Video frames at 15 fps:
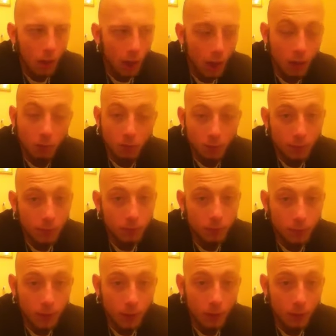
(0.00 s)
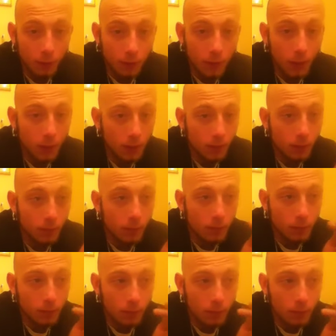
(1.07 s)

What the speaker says: I have a fever now, and